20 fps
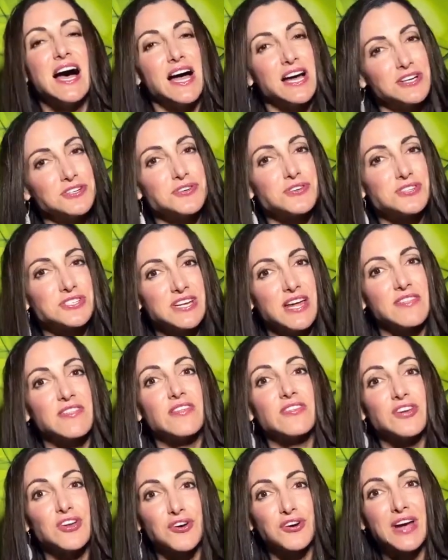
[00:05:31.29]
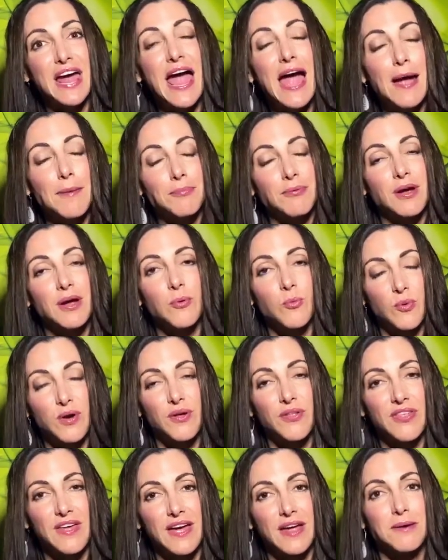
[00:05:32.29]
understand that your cap rate
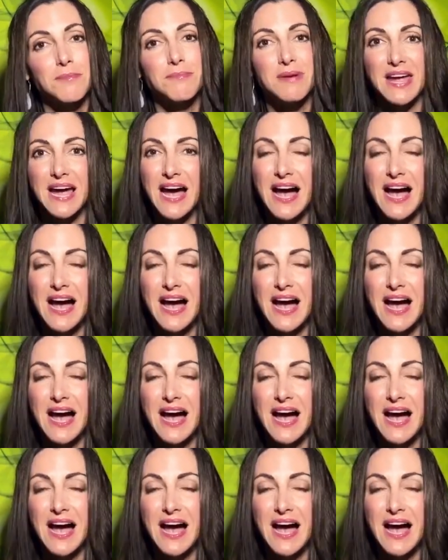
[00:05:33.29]
will then be